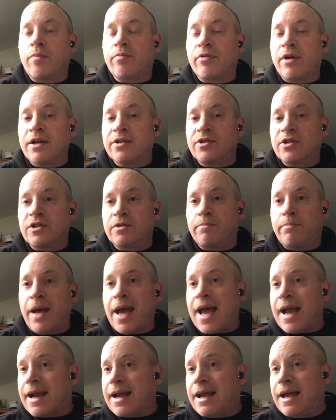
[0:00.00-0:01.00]
Press is
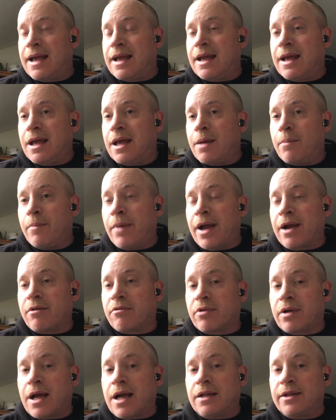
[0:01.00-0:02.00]
back. Mike
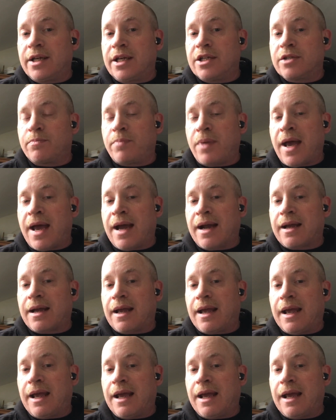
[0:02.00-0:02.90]
Rinaldi is back,